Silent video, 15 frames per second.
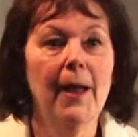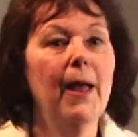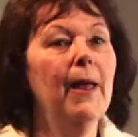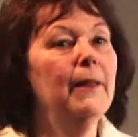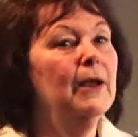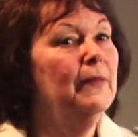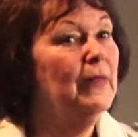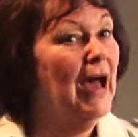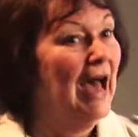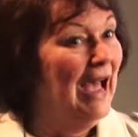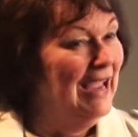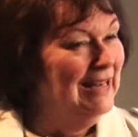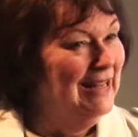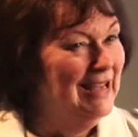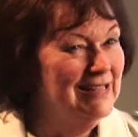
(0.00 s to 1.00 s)
And in the
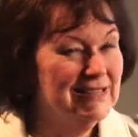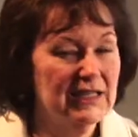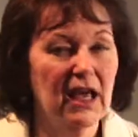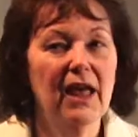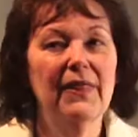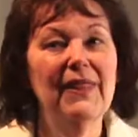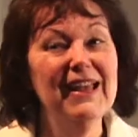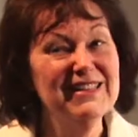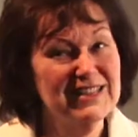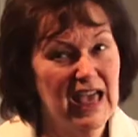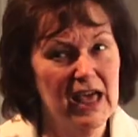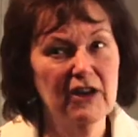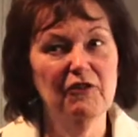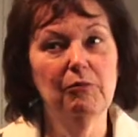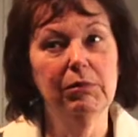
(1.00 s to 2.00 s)
highlights, that's
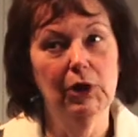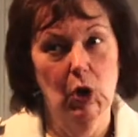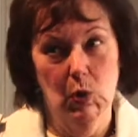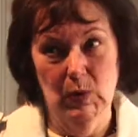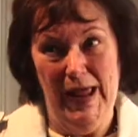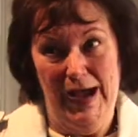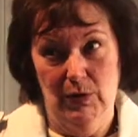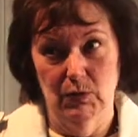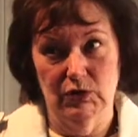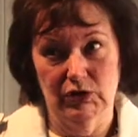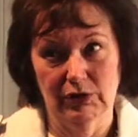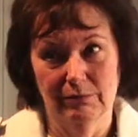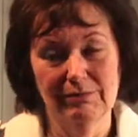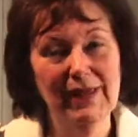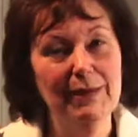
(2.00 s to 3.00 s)
kind of blown out.
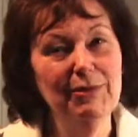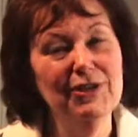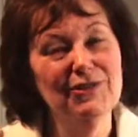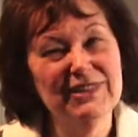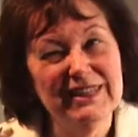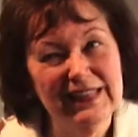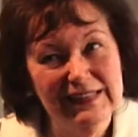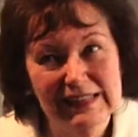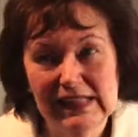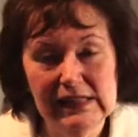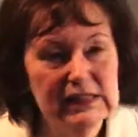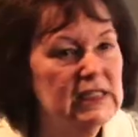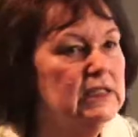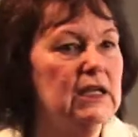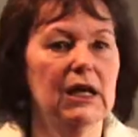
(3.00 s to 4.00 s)
Maybe you see a little
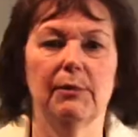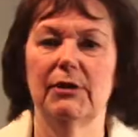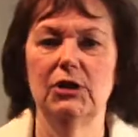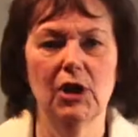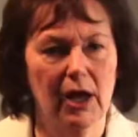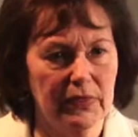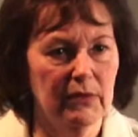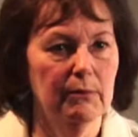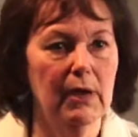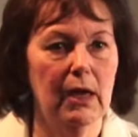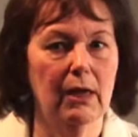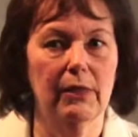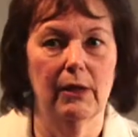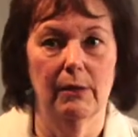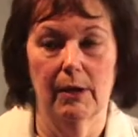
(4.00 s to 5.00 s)
detail, but not
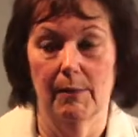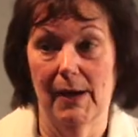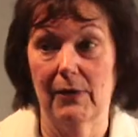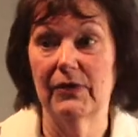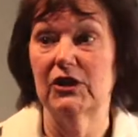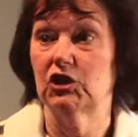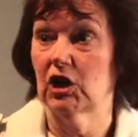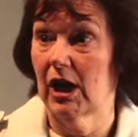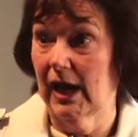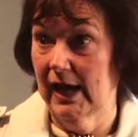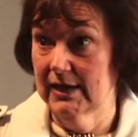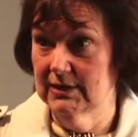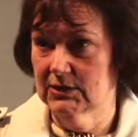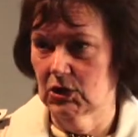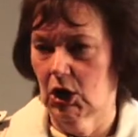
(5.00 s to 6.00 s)
the amount that your
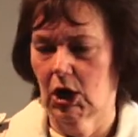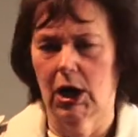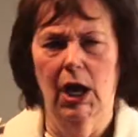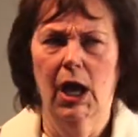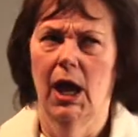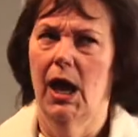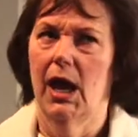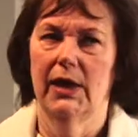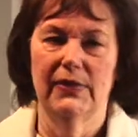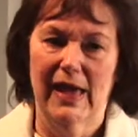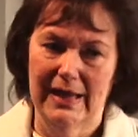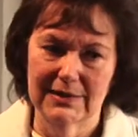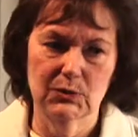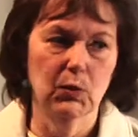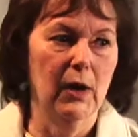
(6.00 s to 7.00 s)
eye saw. And
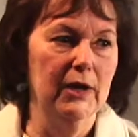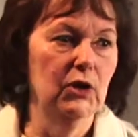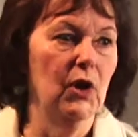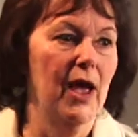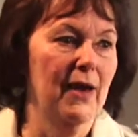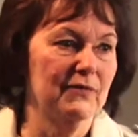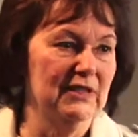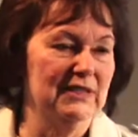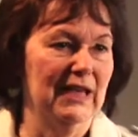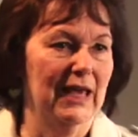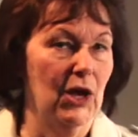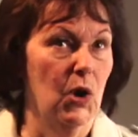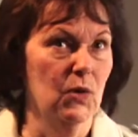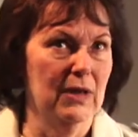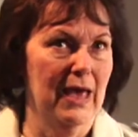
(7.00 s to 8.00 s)
that's when you have to say,
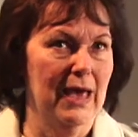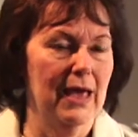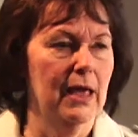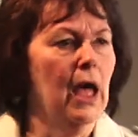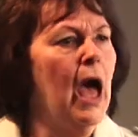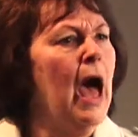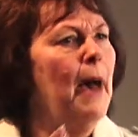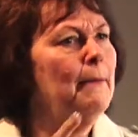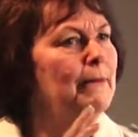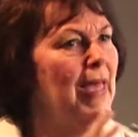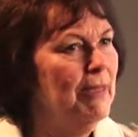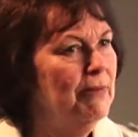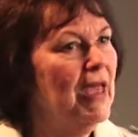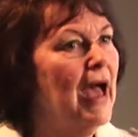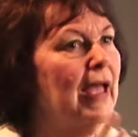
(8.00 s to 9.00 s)
okay,
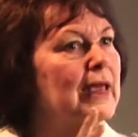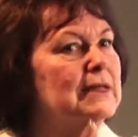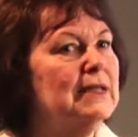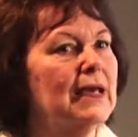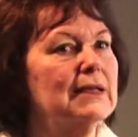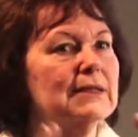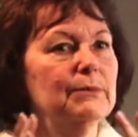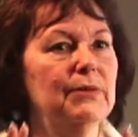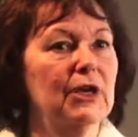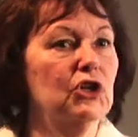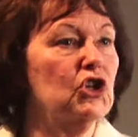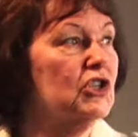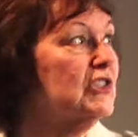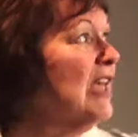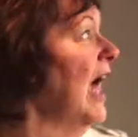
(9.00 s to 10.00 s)
maybe I can take some
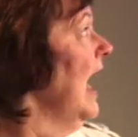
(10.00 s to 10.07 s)
pictures.